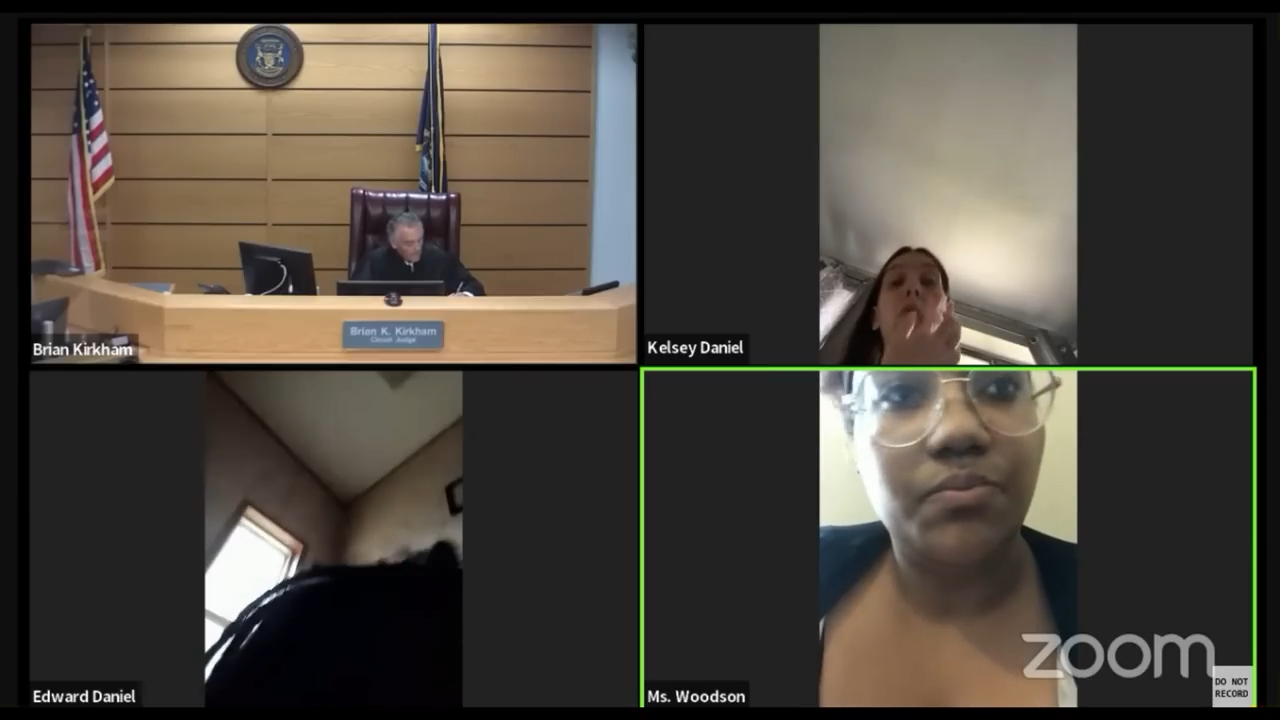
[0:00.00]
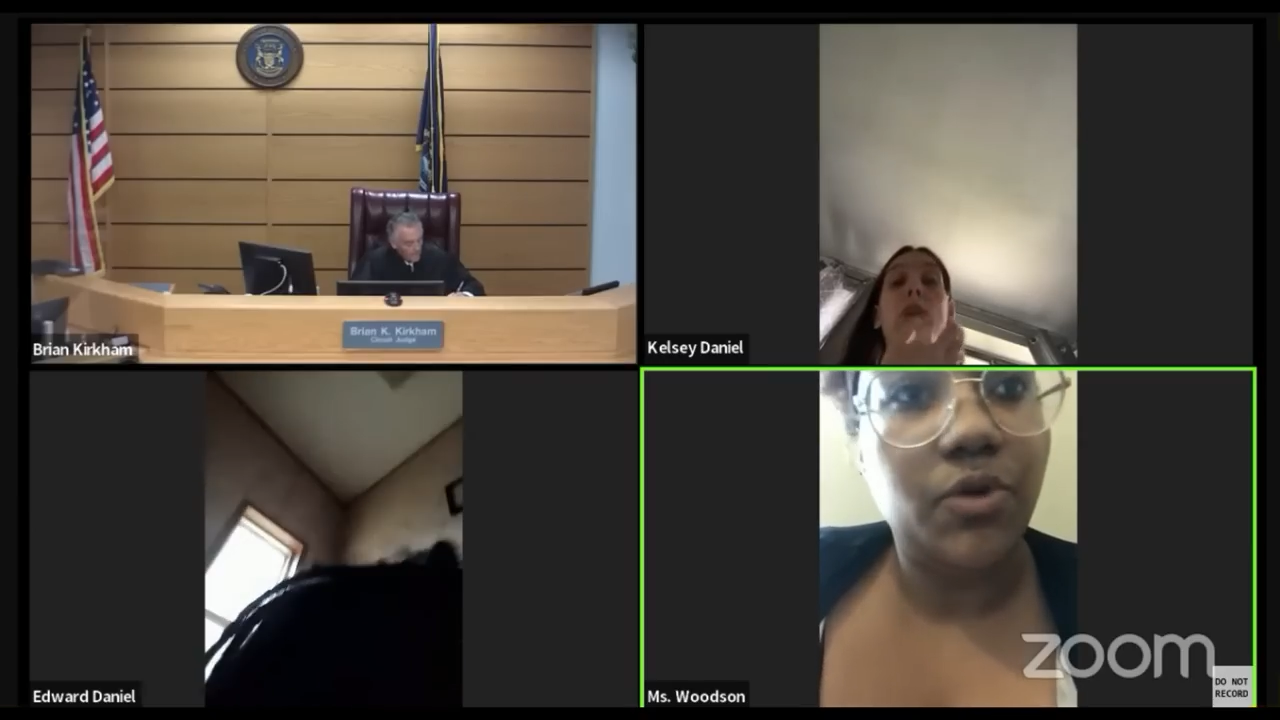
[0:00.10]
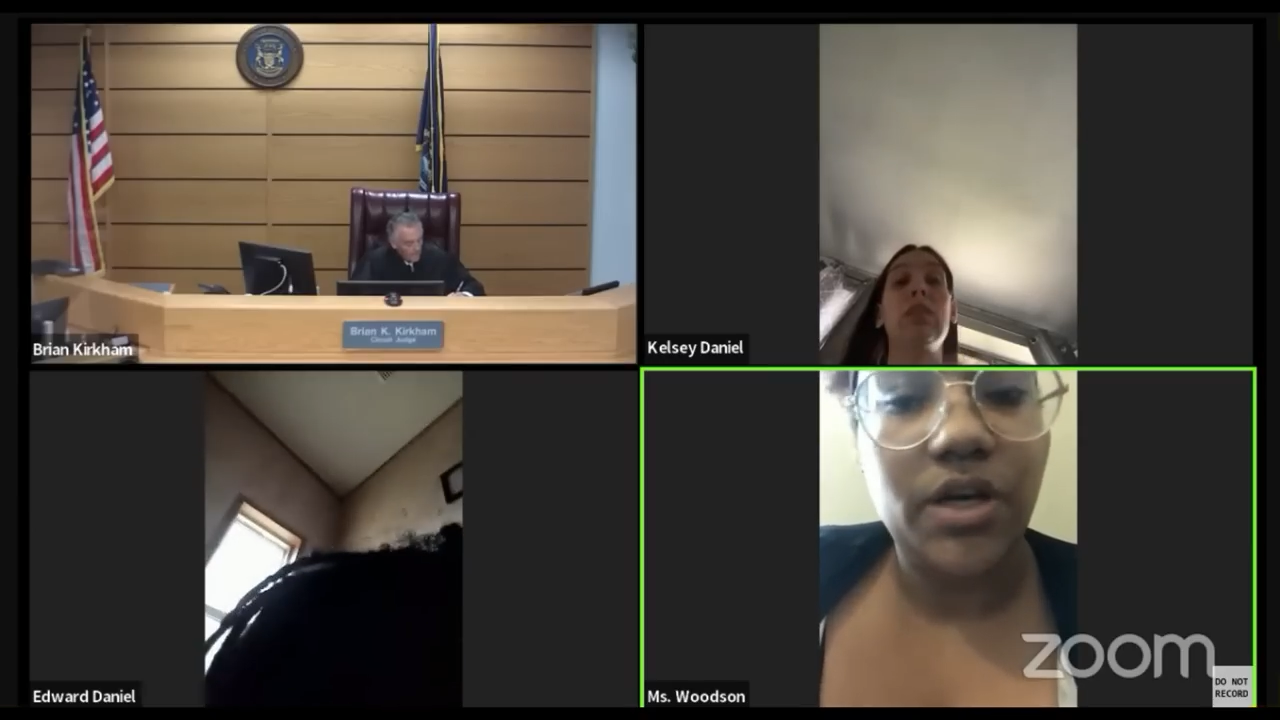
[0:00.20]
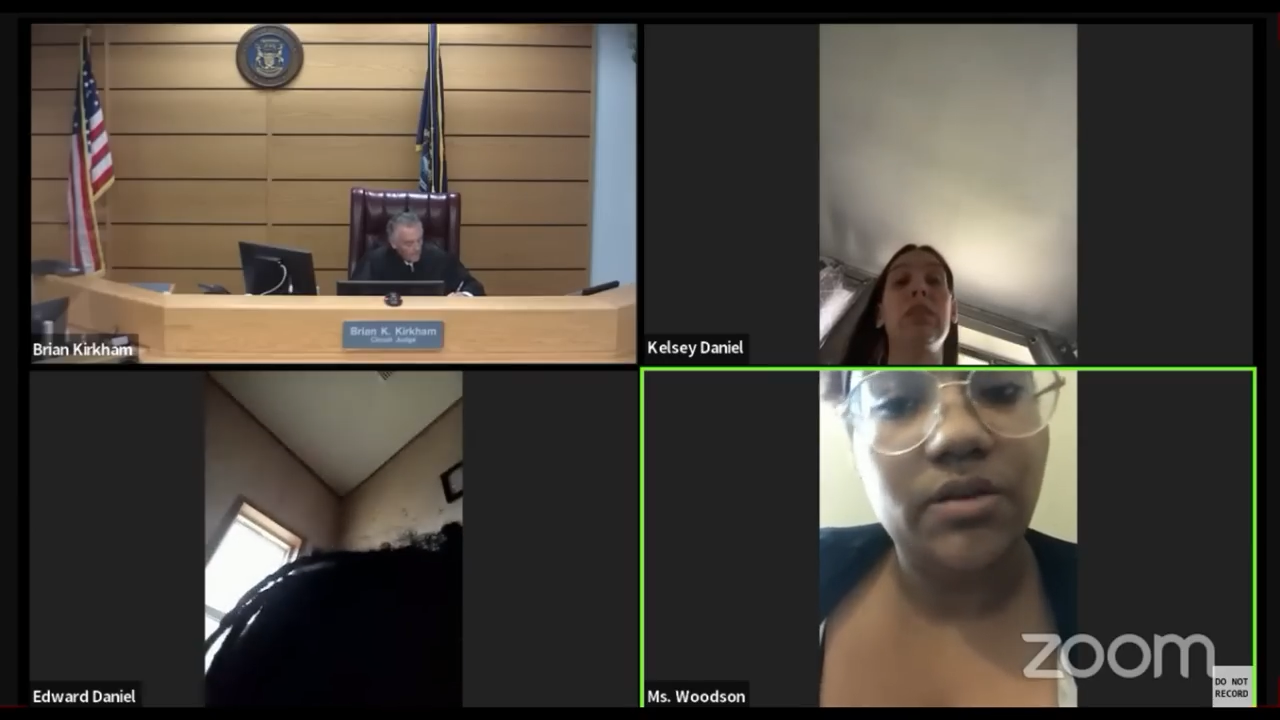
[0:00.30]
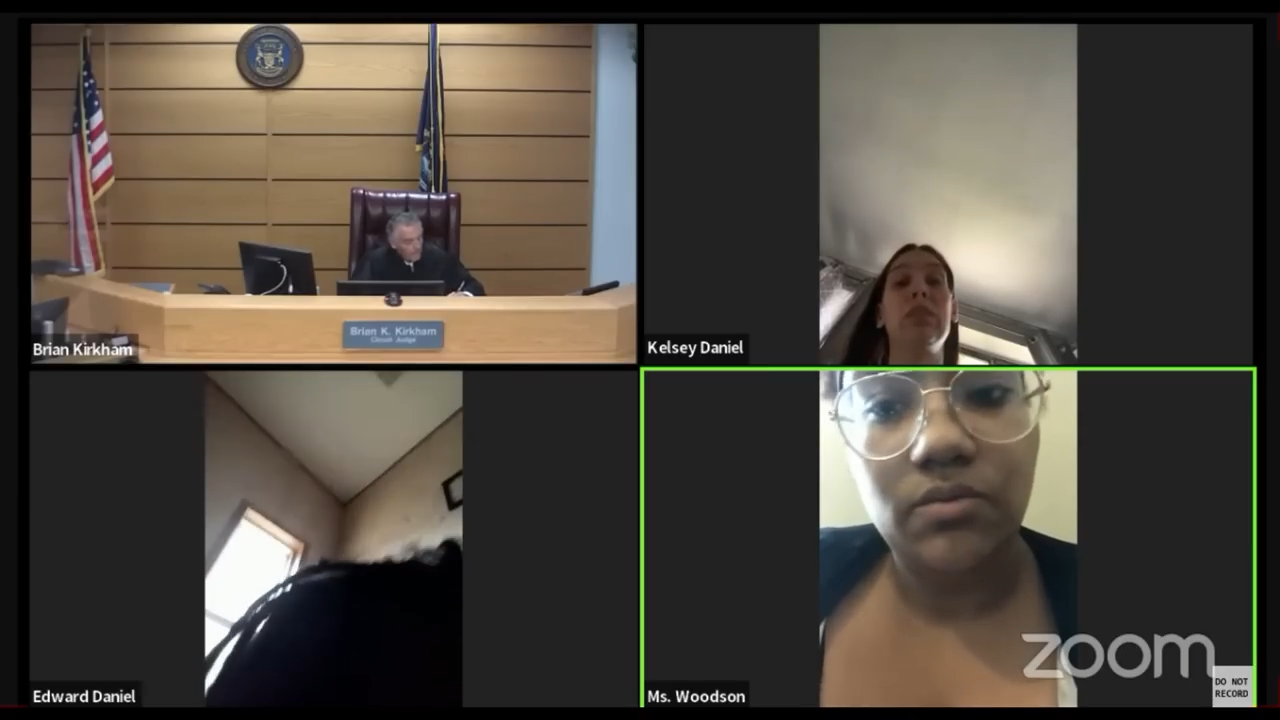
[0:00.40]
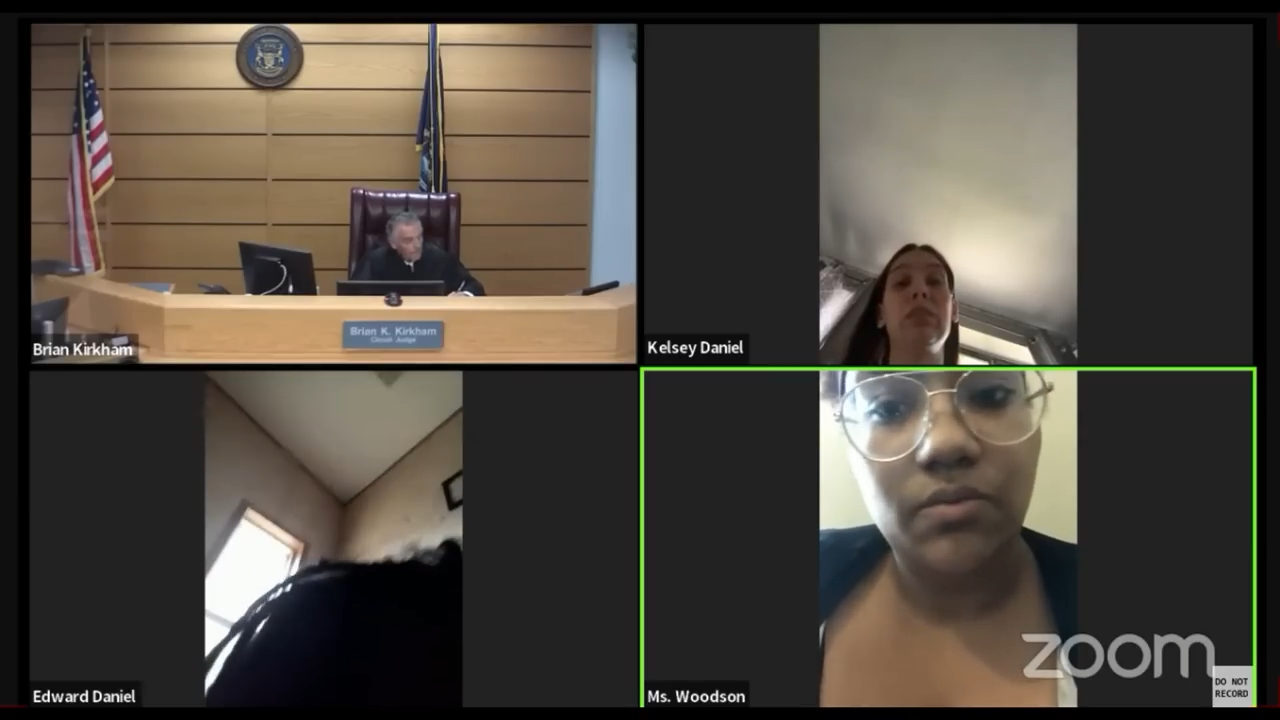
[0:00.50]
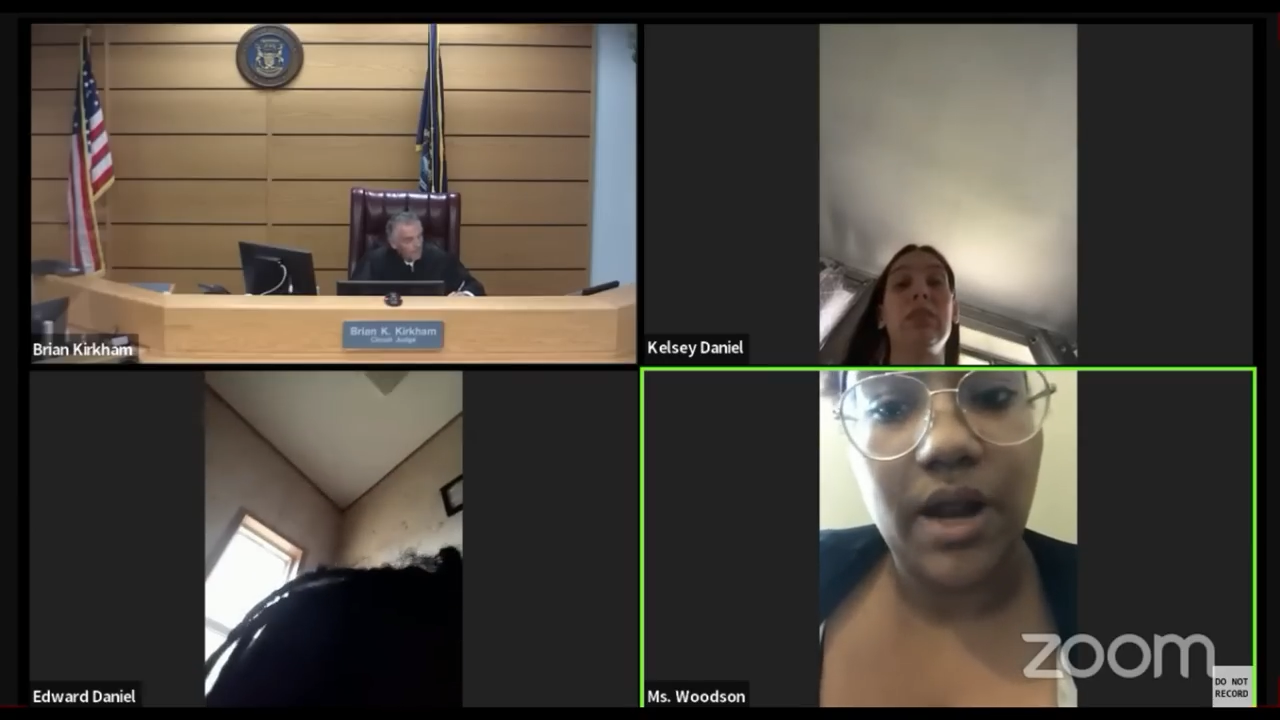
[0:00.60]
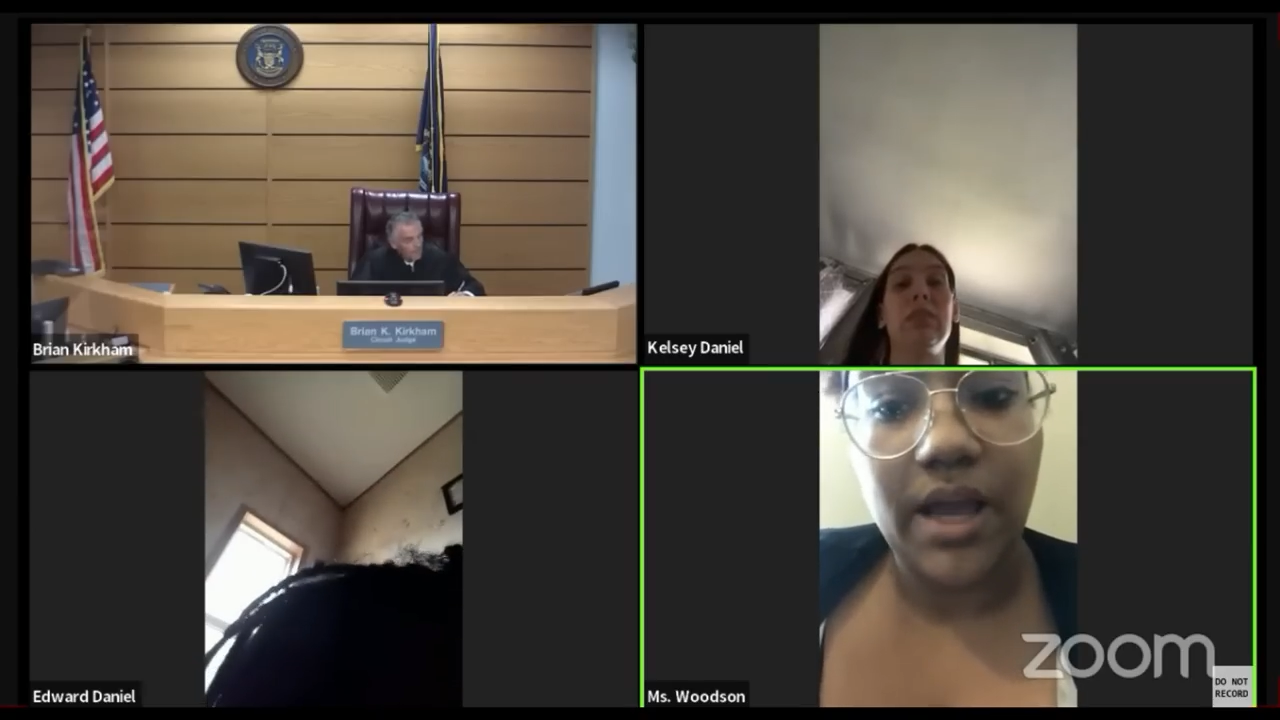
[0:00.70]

good when